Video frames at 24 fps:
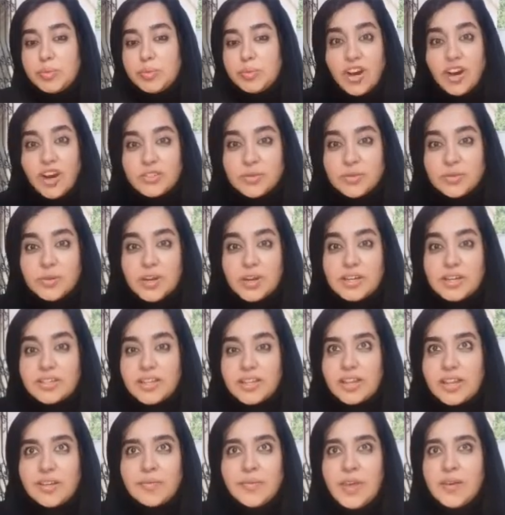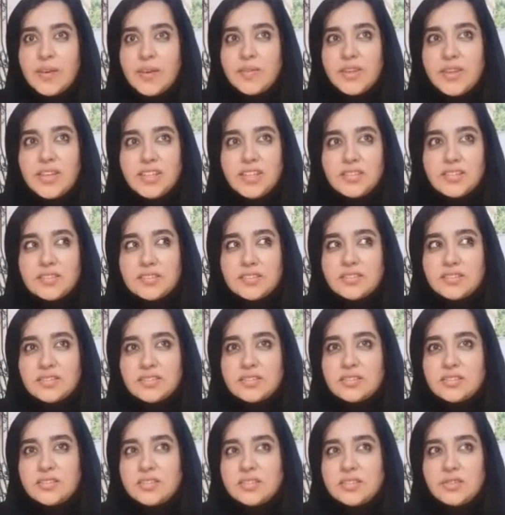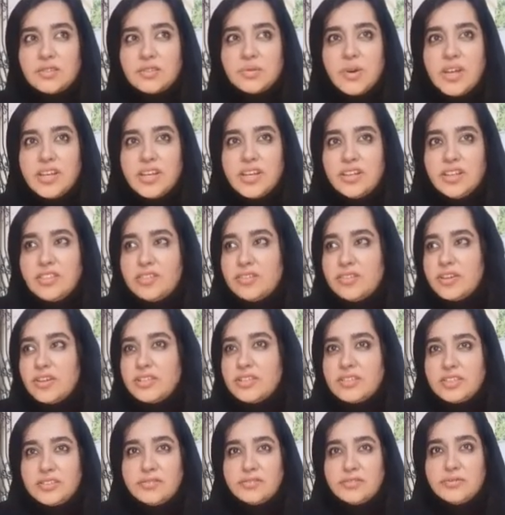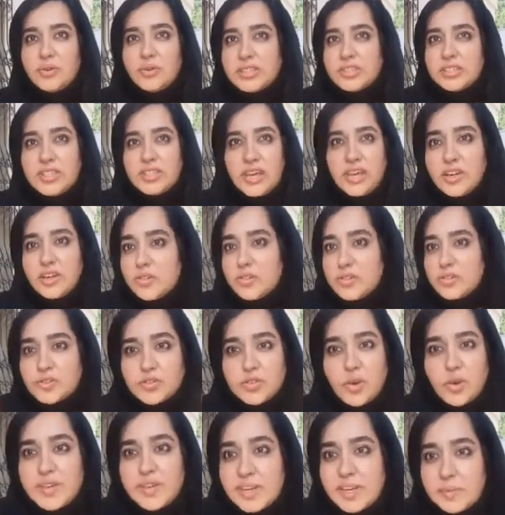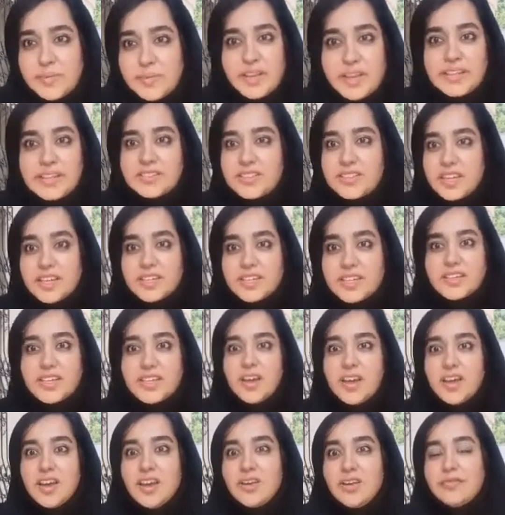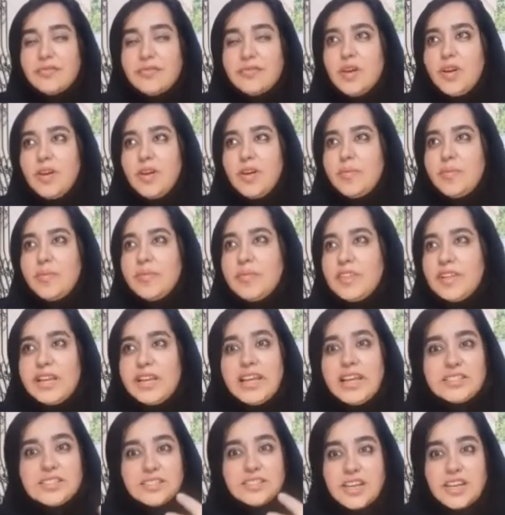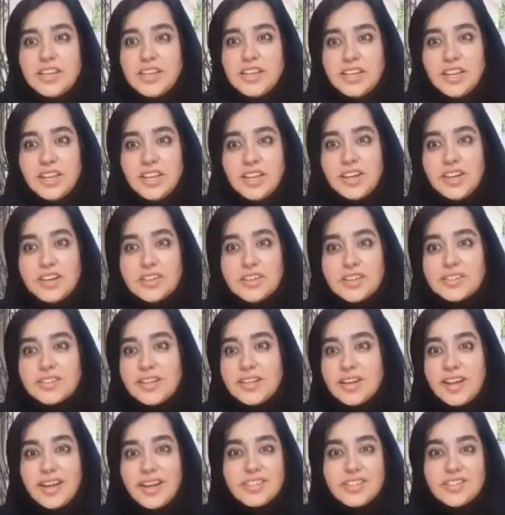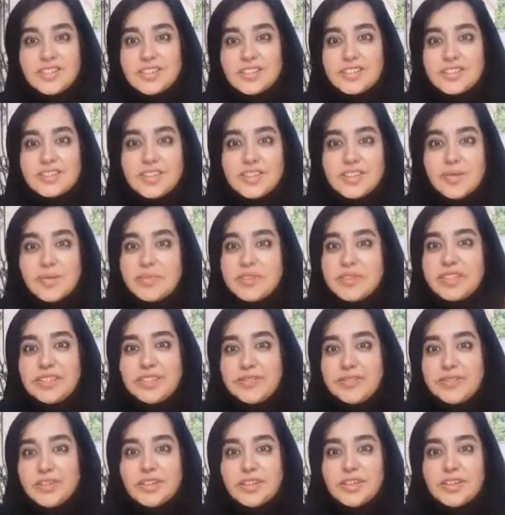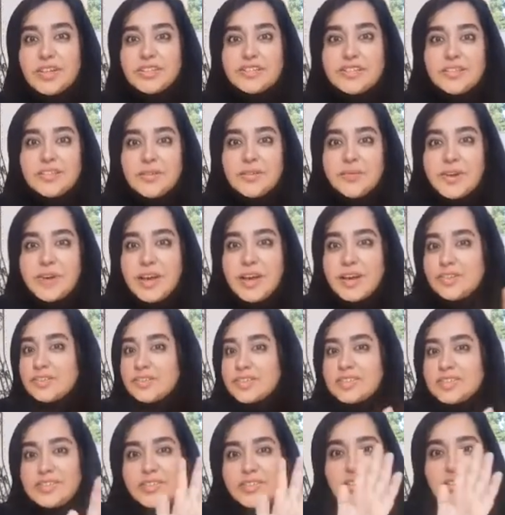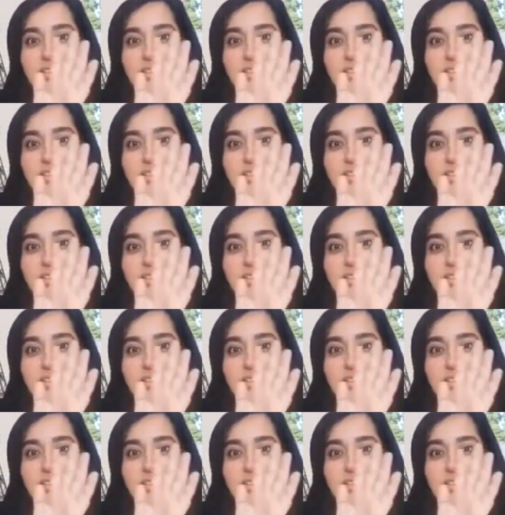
artwork, like maybe 20, 30, 40, I don't know, so many paintings from the last 10 years that I had just completely forgotten about, just,